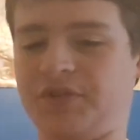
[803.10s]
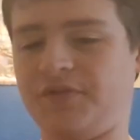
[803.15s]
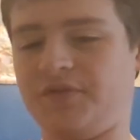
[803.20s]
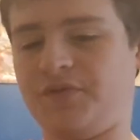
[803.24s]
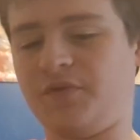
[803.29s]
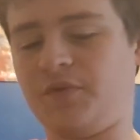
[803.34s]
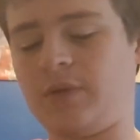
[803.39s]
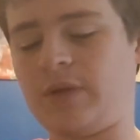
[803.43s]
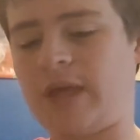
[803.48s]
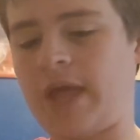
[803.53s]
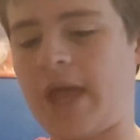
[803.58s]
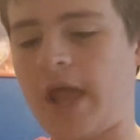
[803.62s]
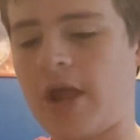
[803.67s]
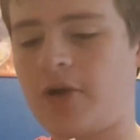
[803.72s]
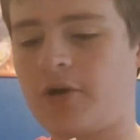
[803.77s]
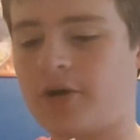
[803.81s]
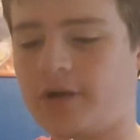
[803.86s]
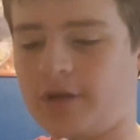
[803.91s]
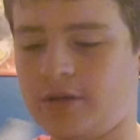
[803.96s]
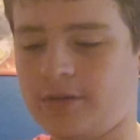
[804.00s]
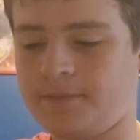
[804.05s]
of
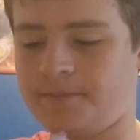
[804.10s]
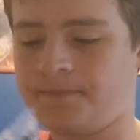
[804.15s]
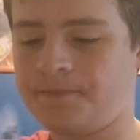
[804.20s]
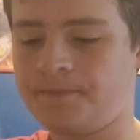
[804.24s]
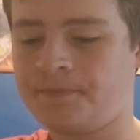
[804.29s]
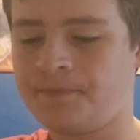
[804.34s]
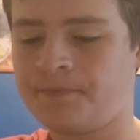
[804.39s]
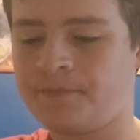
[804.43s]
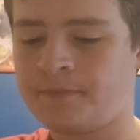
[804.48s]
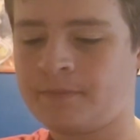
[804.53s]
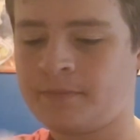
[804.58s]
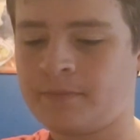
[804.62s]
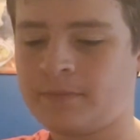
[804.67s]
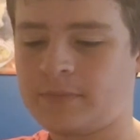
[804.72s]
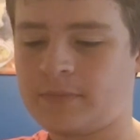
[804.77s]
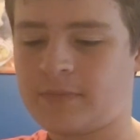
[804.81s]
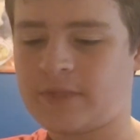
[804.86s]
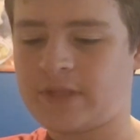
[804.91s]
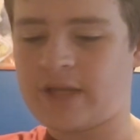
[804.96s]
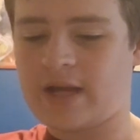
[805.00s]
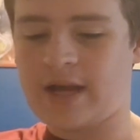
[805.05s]
Karen
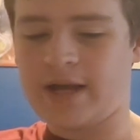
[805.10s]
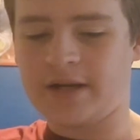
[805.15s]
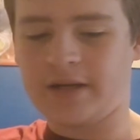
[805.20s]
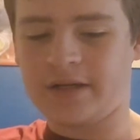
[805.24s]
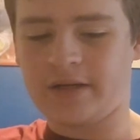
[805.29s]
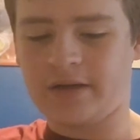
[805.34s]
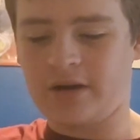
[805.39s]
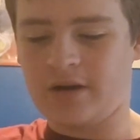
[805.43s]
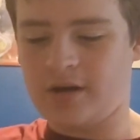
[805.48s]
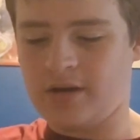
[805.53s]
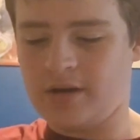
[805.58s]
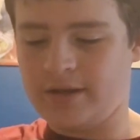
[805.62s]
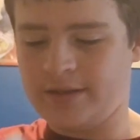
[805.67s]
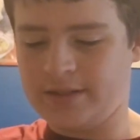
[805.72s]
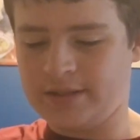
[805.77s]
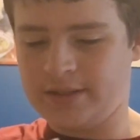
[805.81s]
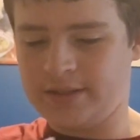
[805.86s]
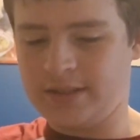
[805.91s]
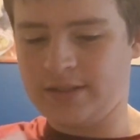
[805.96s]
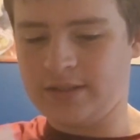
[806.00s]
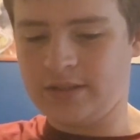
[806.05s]
kind of
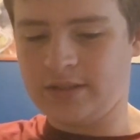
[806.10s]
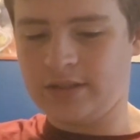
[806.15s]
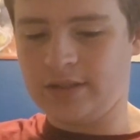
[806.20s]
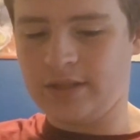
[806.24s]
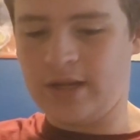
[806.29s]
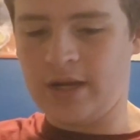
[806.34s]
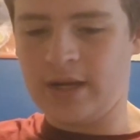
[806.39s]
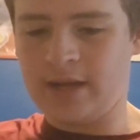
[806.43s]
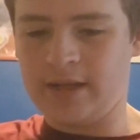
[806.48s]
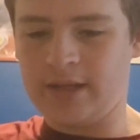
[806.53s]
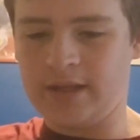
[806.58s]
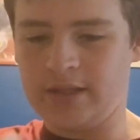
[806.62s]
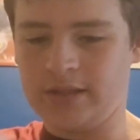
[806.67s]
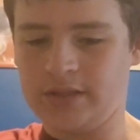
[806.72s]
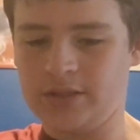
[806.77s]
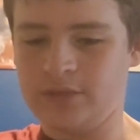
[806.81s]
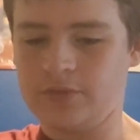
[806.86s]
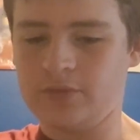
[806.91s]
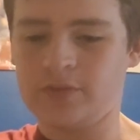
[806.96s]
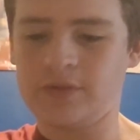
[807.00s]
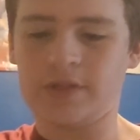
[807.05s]
causes a lot of
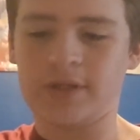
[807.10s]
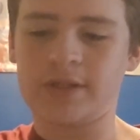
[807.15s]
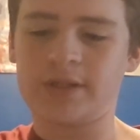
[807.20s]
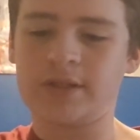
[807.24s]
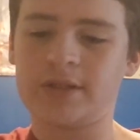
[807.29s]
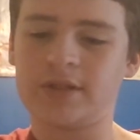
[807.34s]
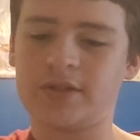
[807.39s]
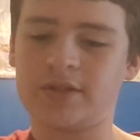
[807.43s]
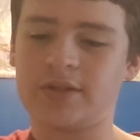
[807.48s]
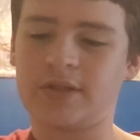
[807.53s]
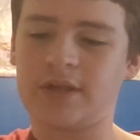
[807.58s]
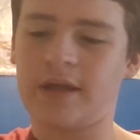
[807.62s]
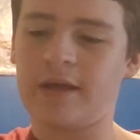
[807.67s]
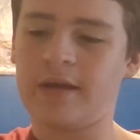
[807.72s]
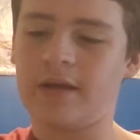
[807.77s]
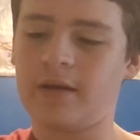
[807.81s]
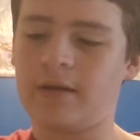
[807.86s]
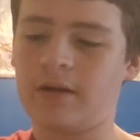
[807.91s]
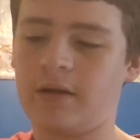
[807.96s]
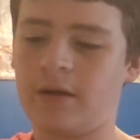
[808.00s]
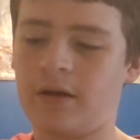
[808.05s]
issues, let's just say.